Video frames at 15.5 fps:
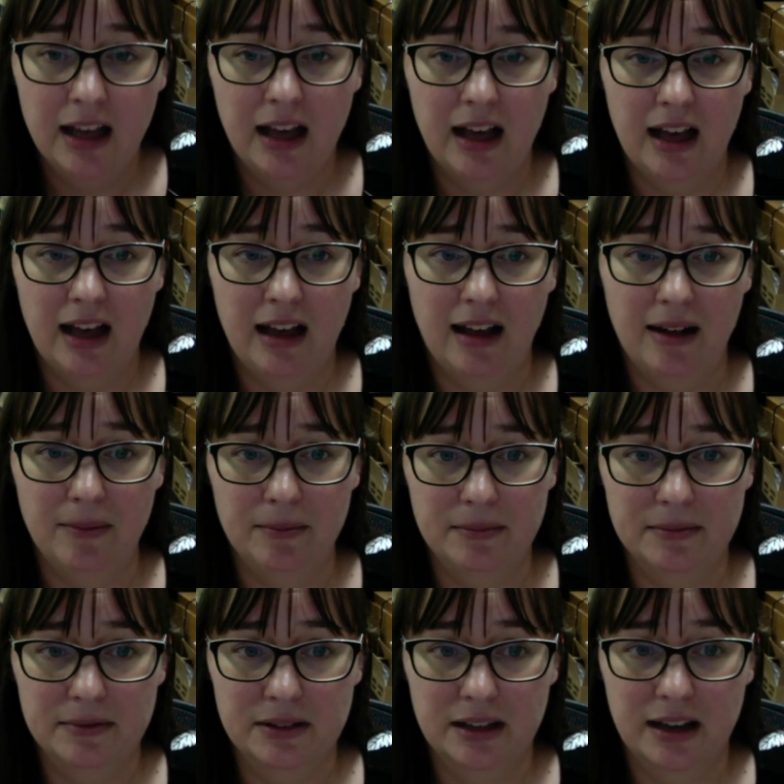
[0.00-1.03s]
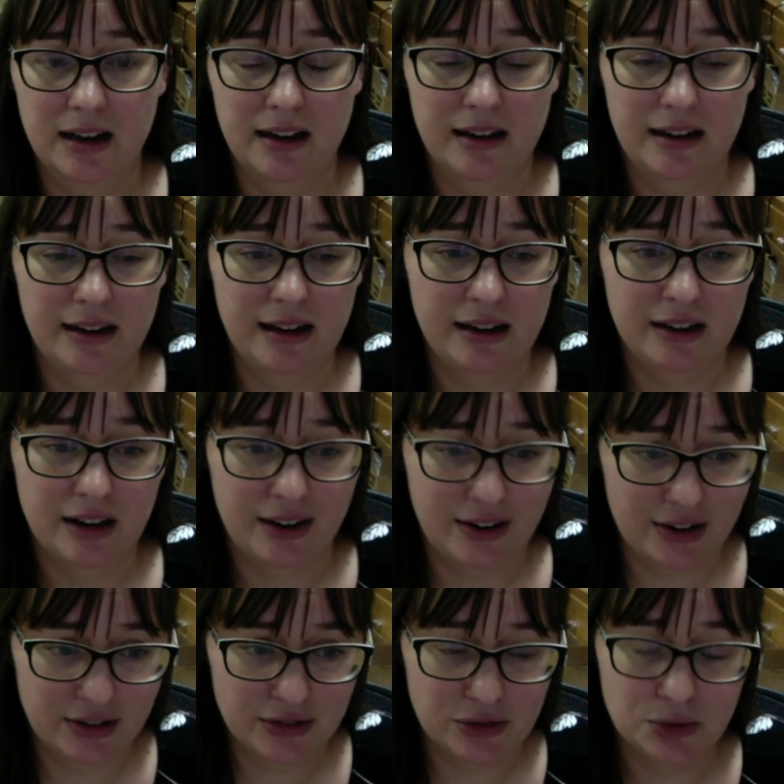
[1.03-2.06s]
and
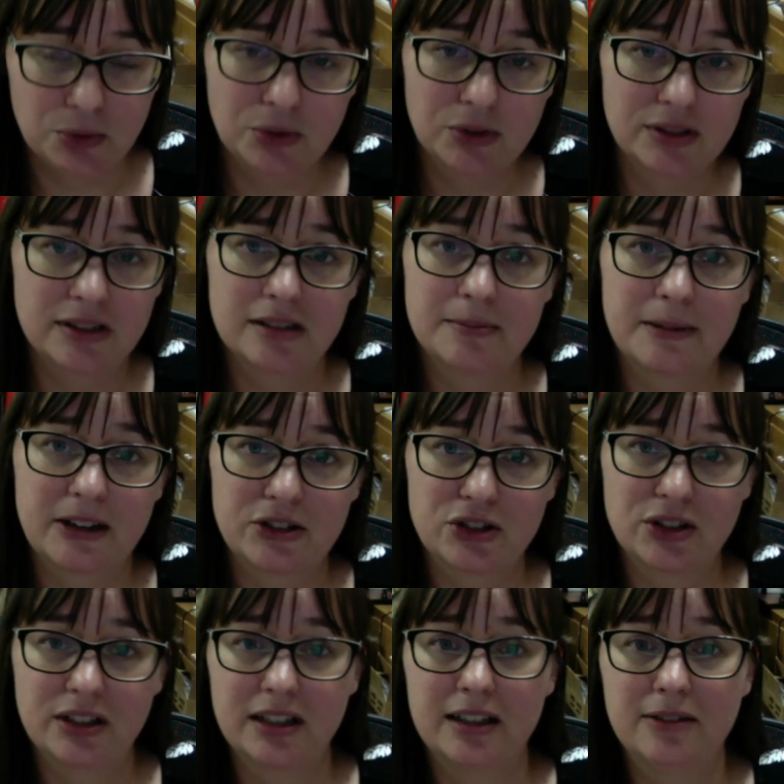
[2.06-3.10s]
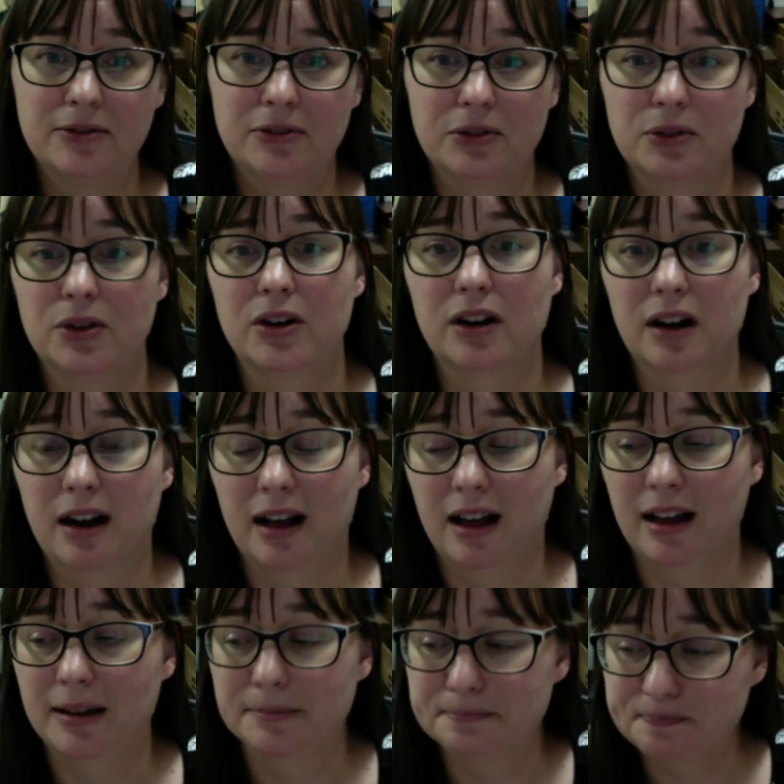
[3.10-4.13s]
our schools, especially for
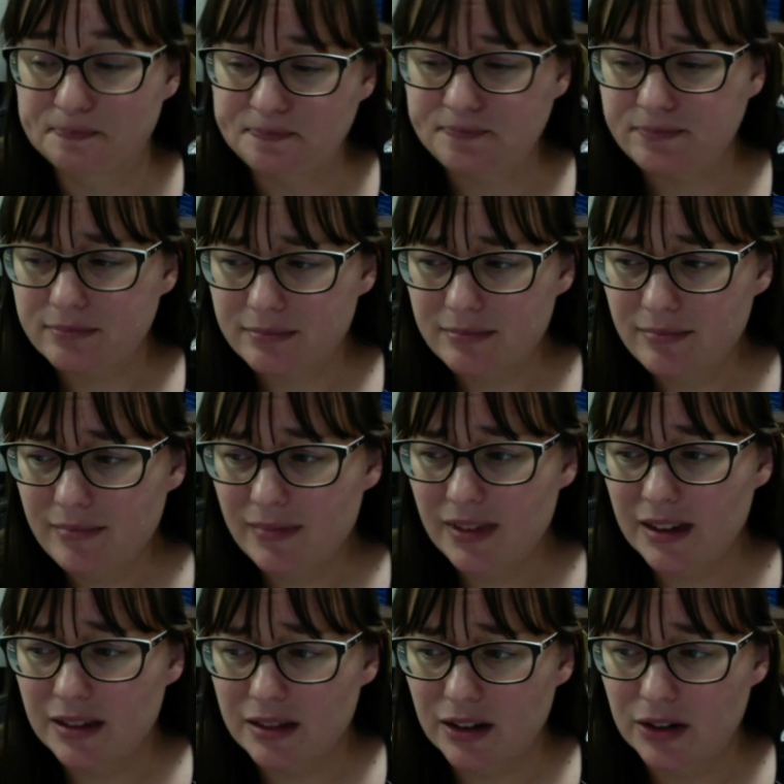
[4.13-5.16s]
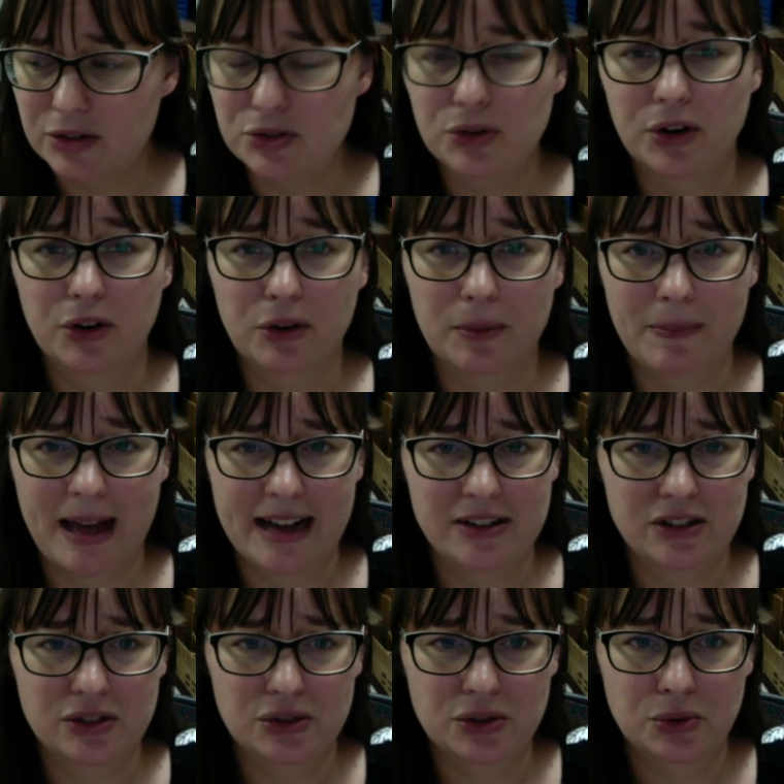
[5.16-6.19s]
those who are going back
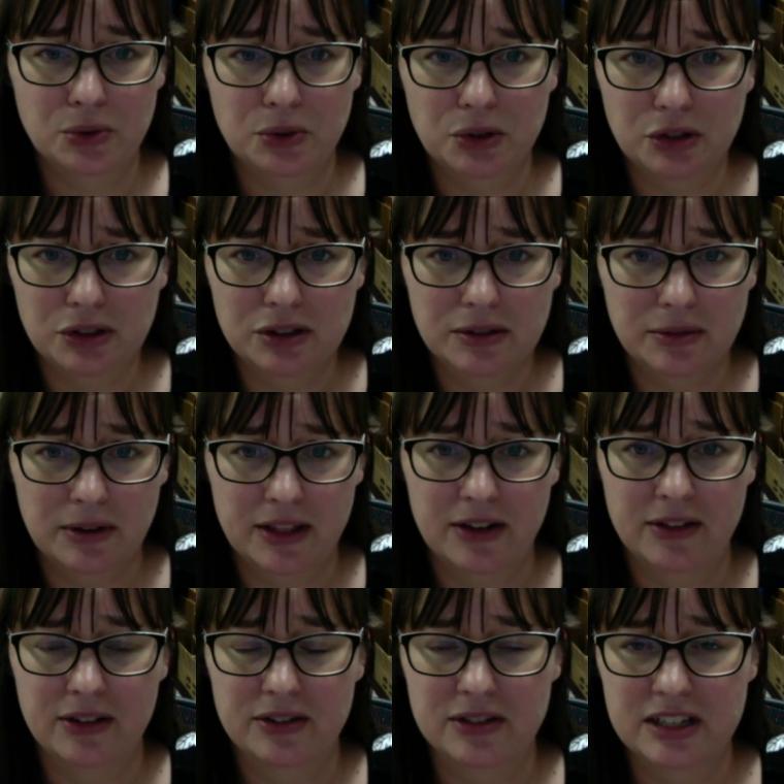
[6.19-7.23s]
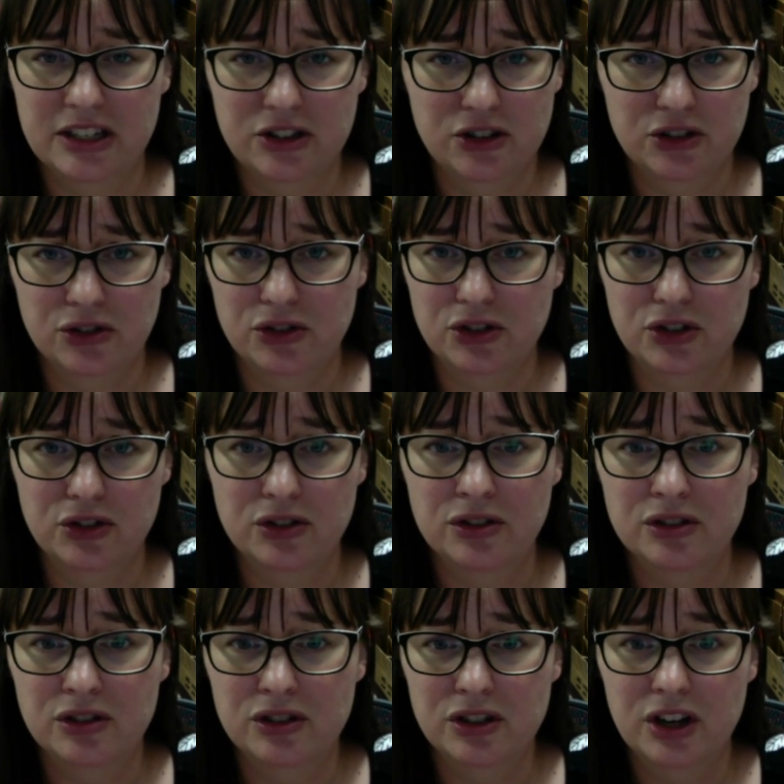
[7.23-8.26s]
to school, whether they're teachers or
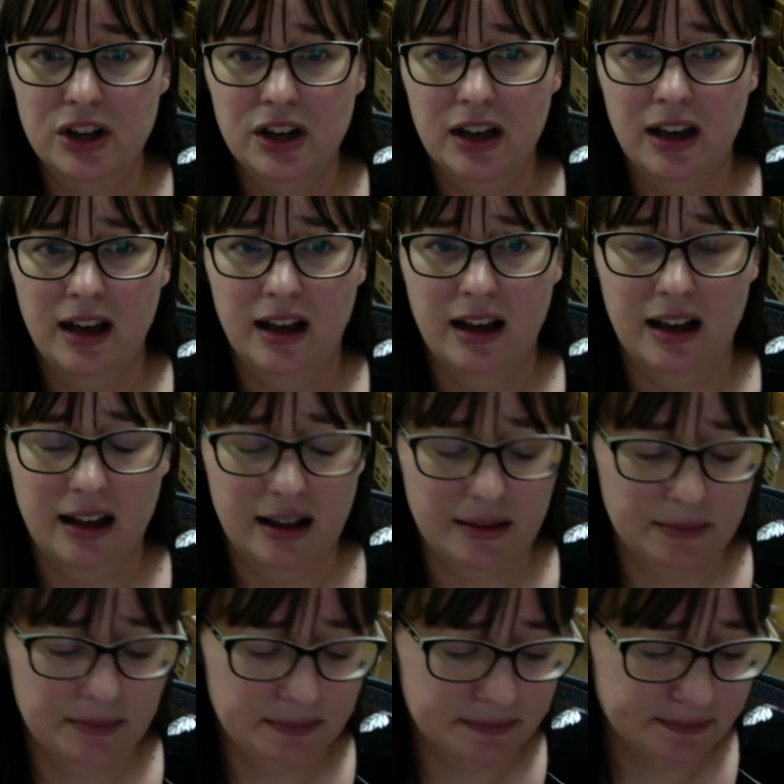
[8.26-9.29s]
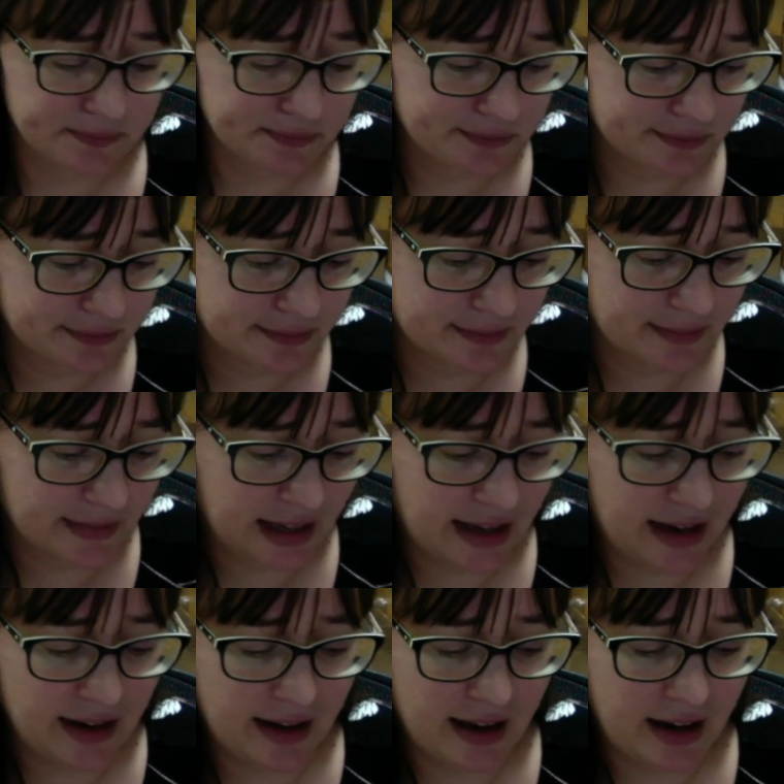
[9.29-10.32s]
students,
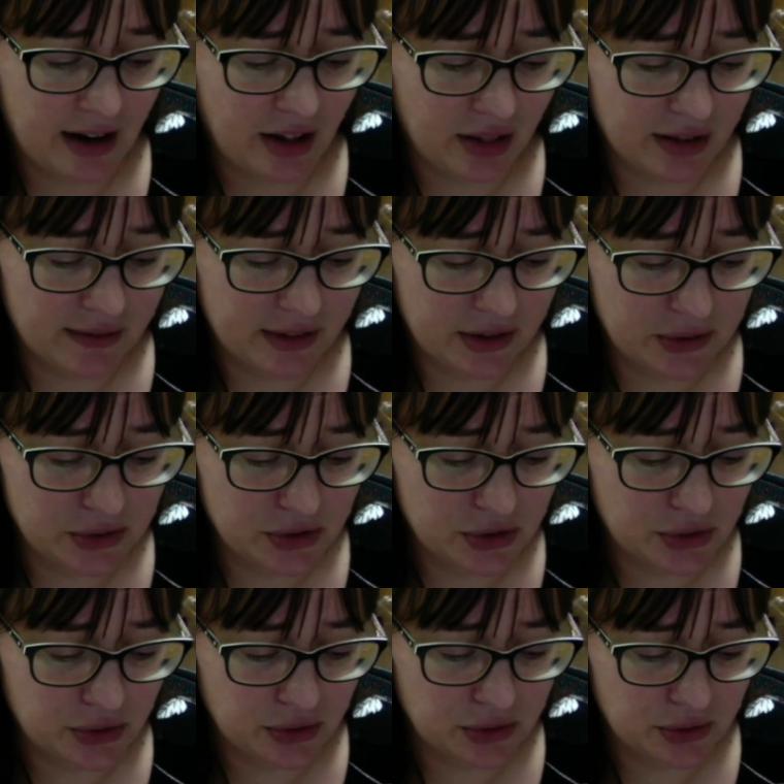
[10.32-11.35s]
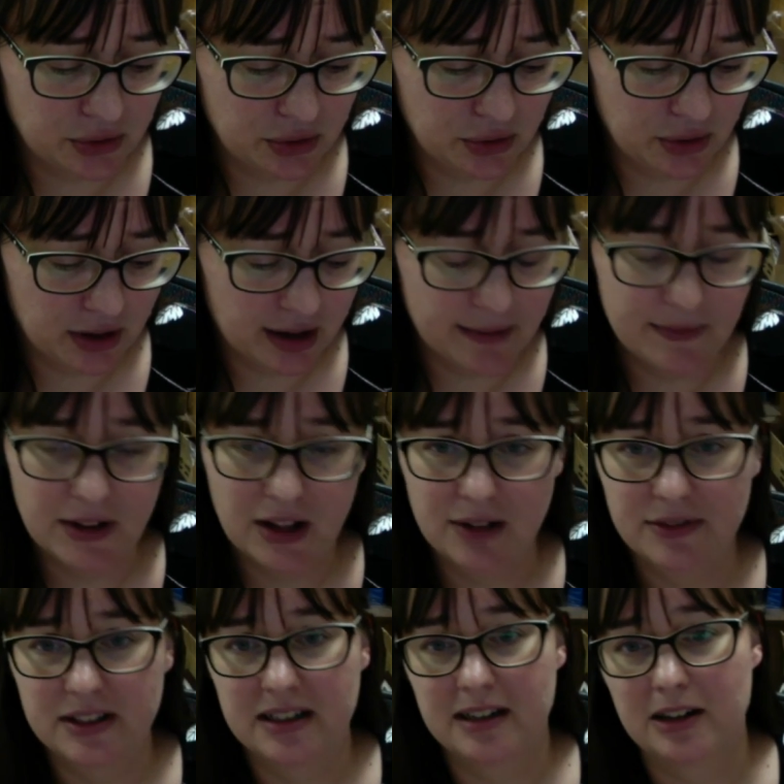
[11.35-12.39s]
and all of those who are
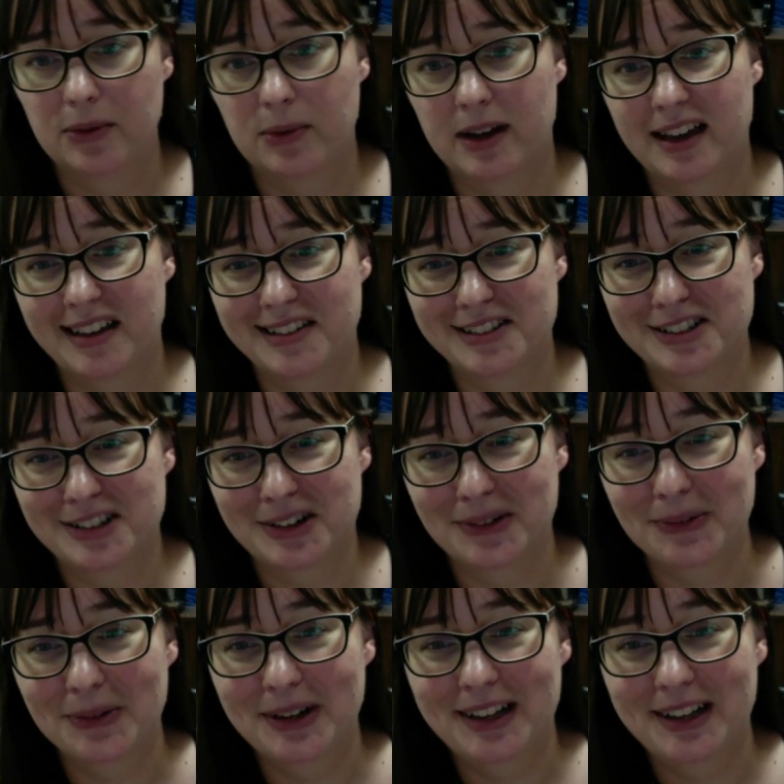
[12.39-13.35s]
involved in any way. So